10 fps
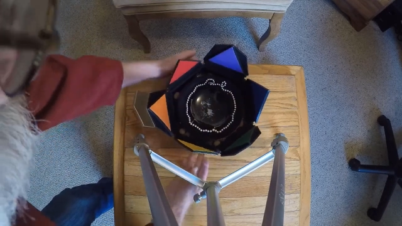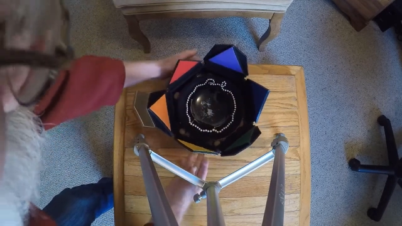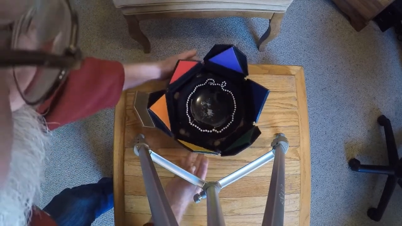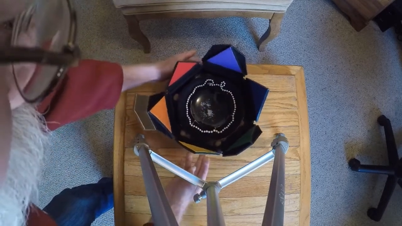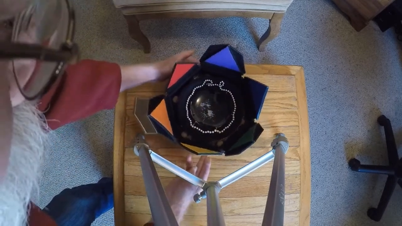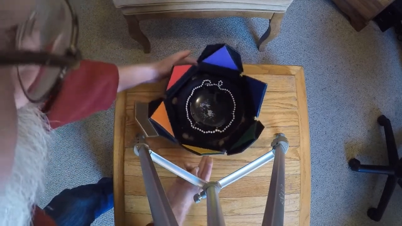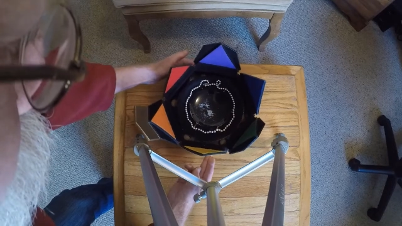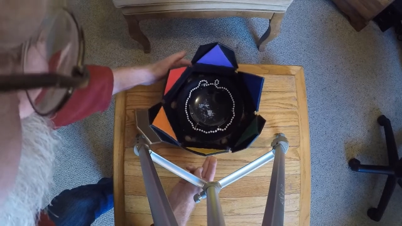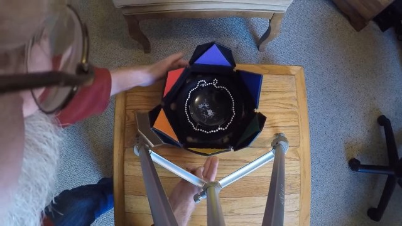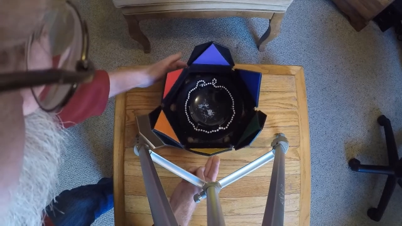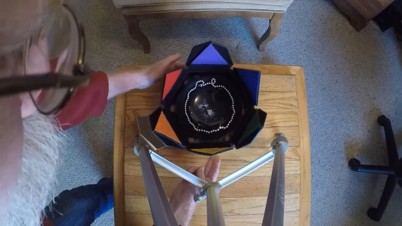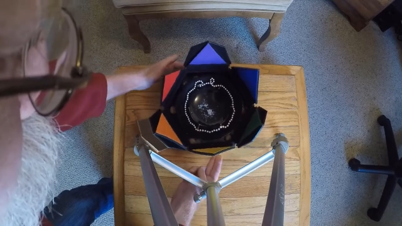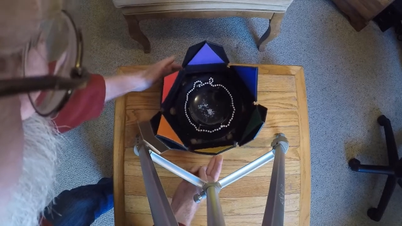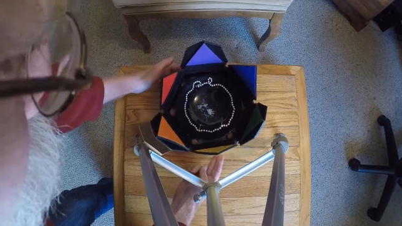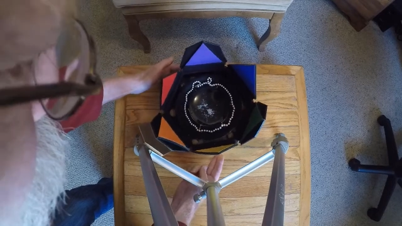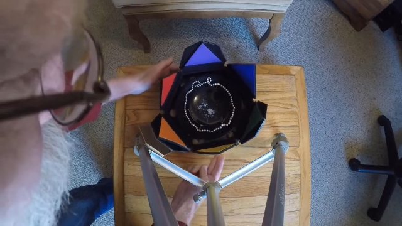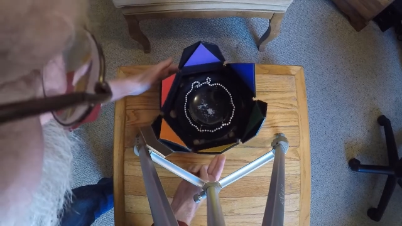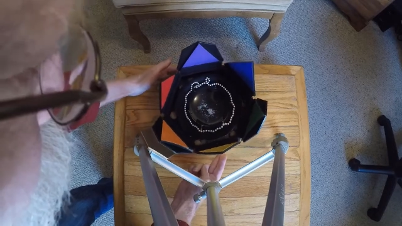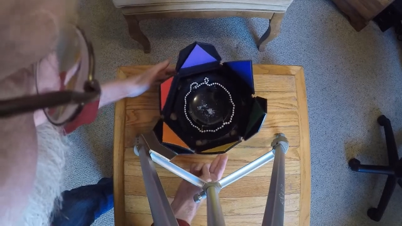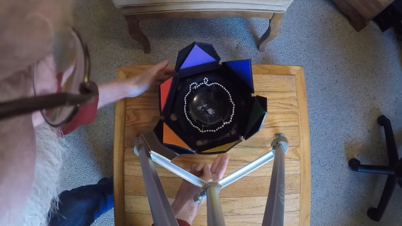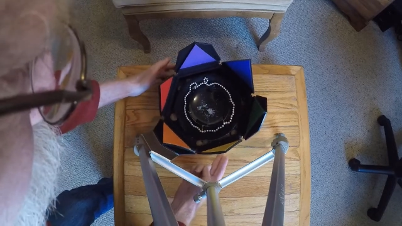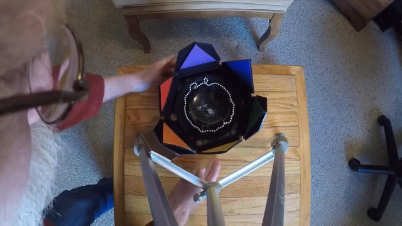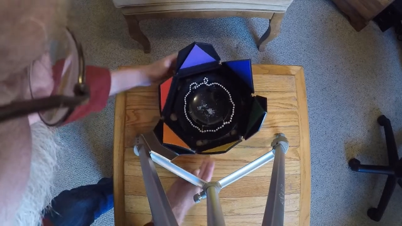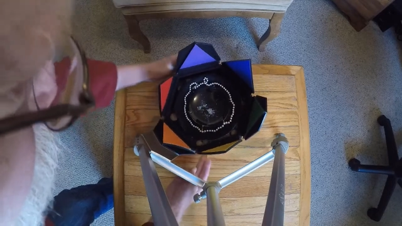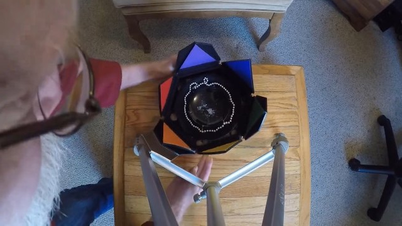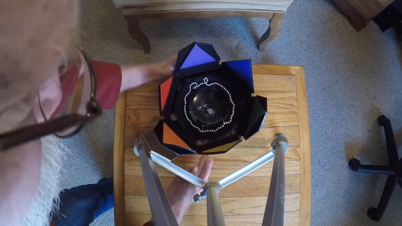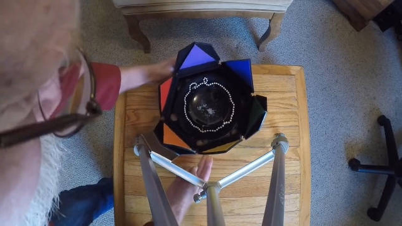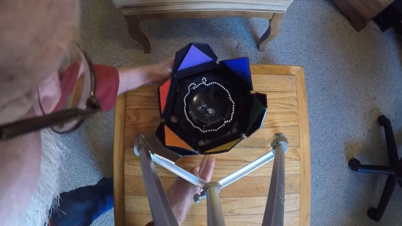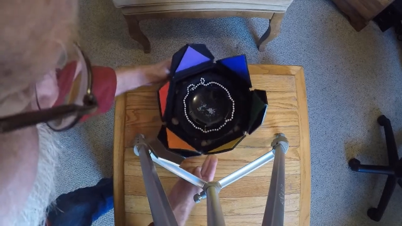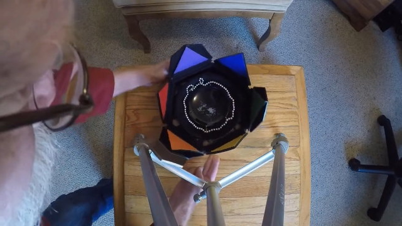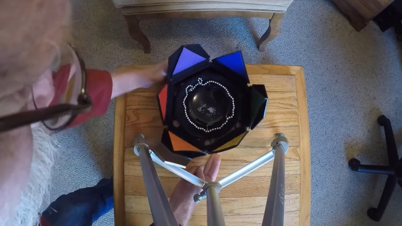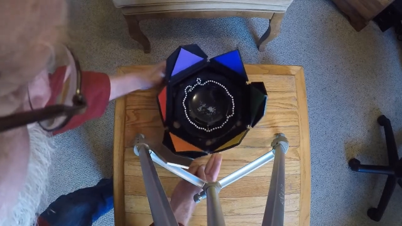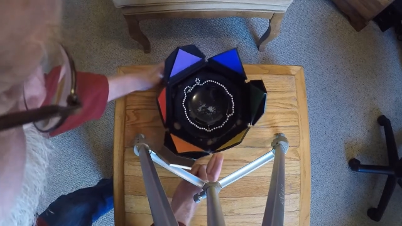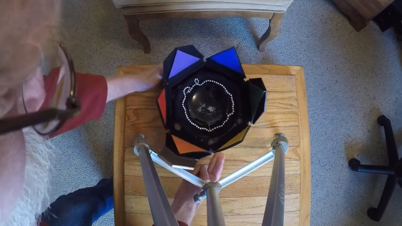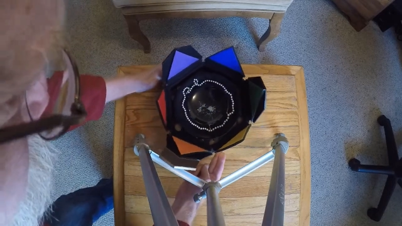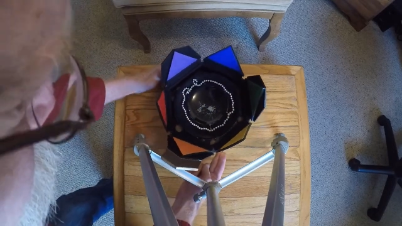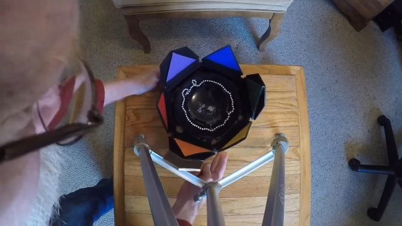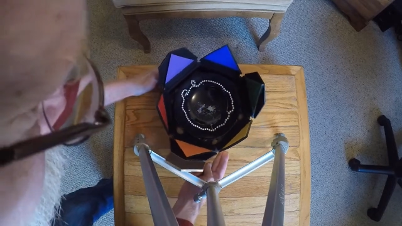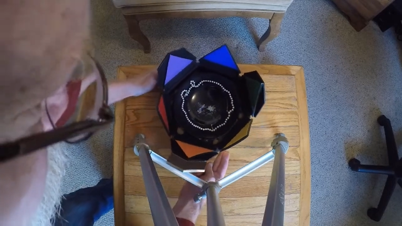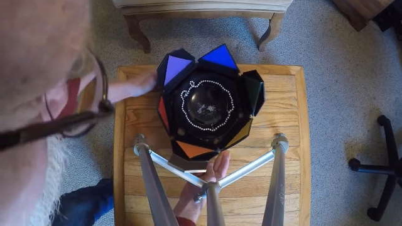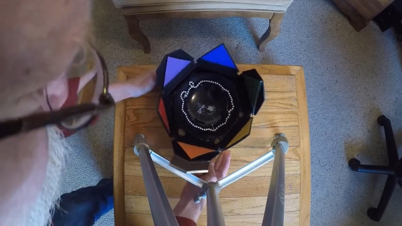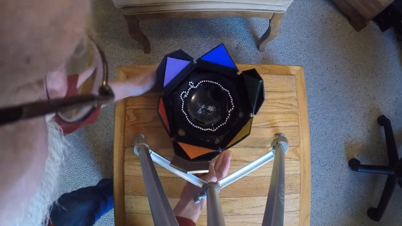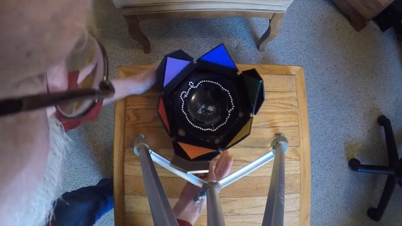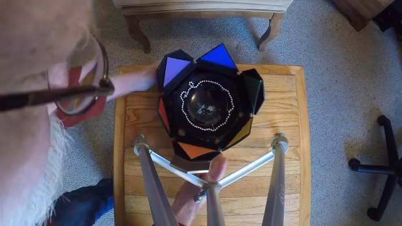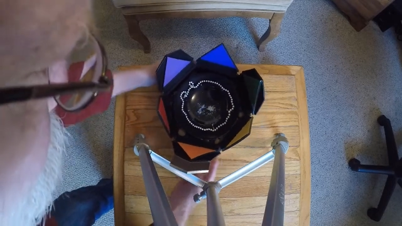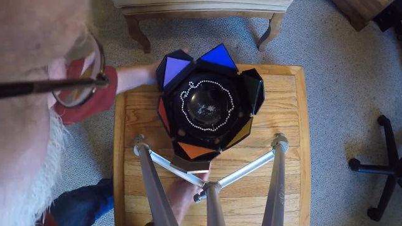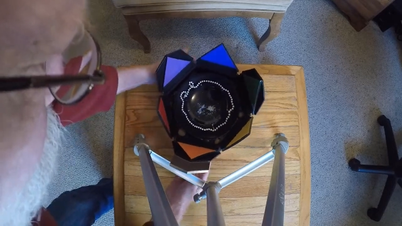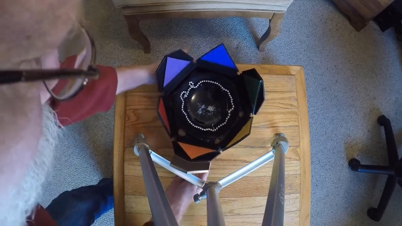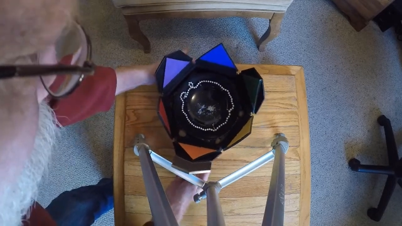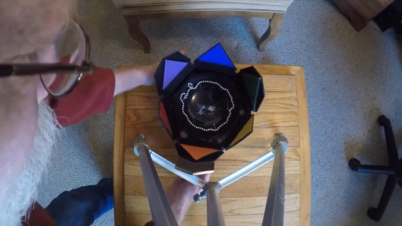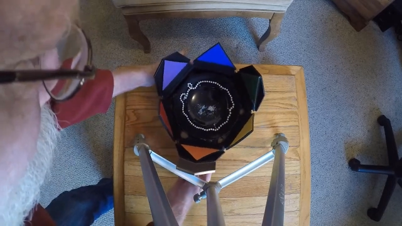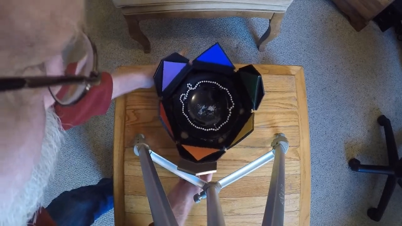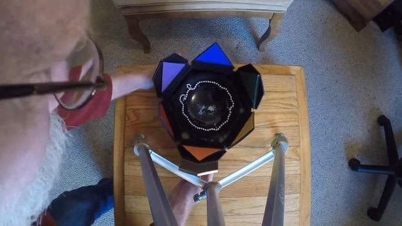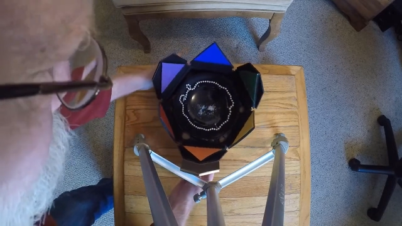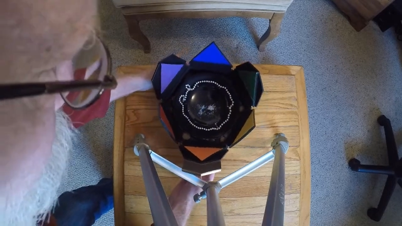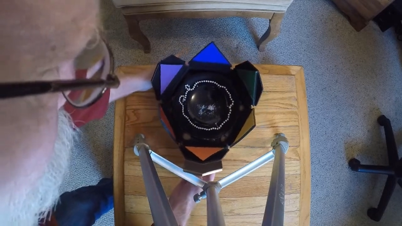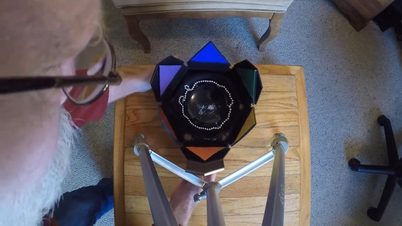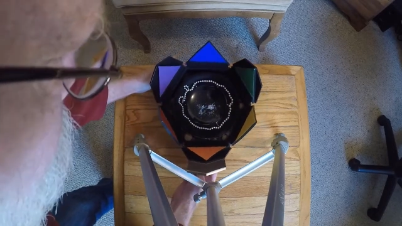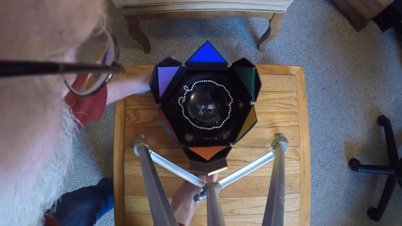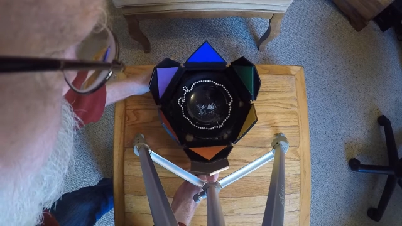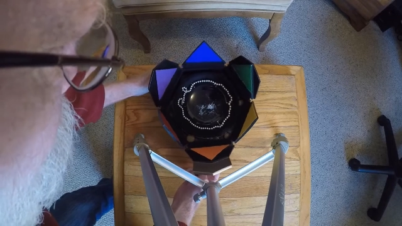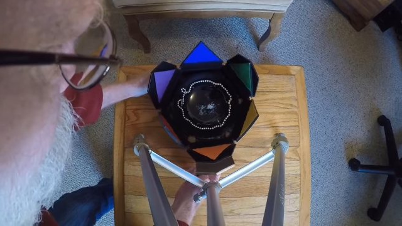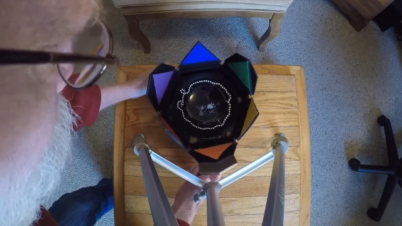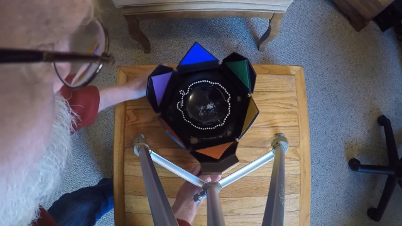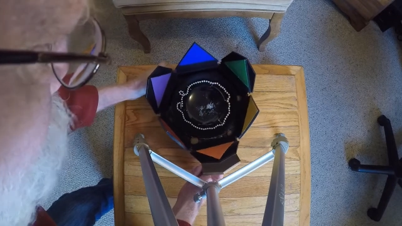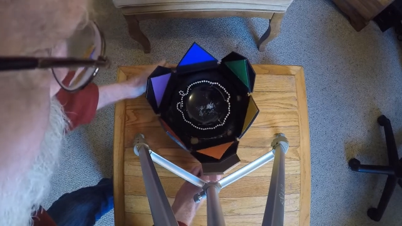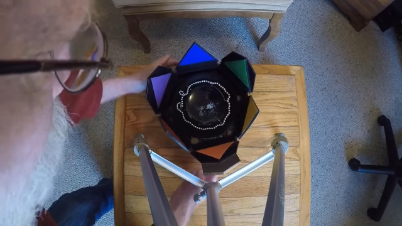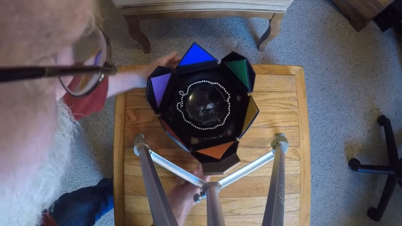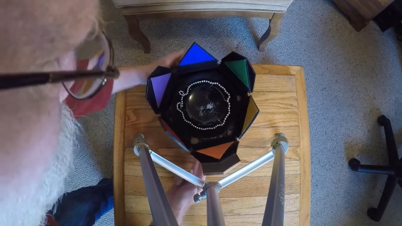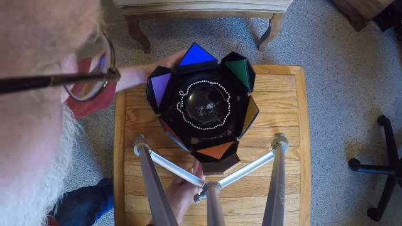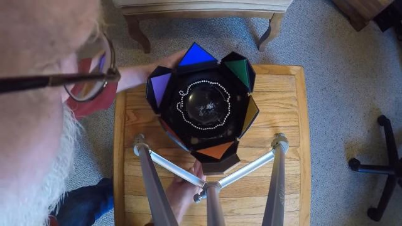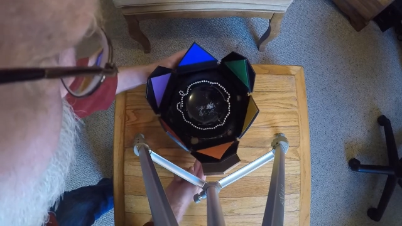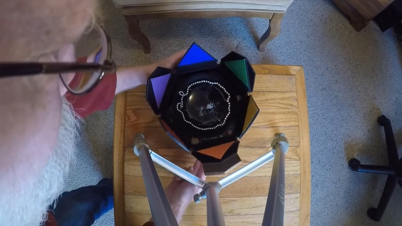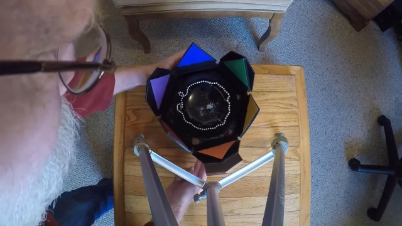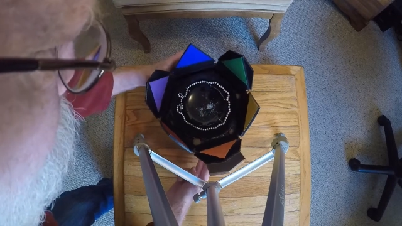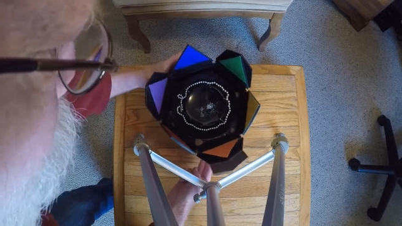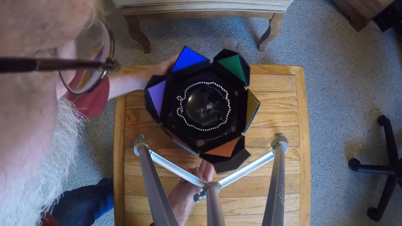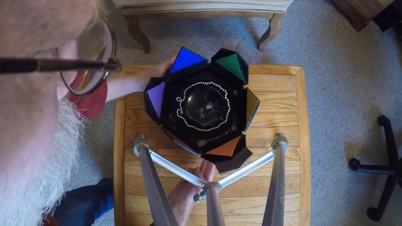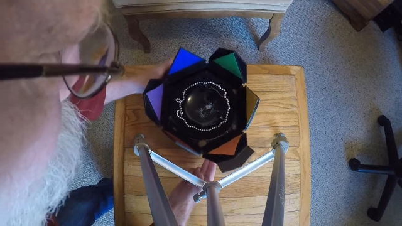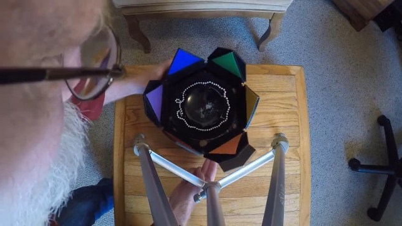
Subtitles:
Nobody's mouth can be seen.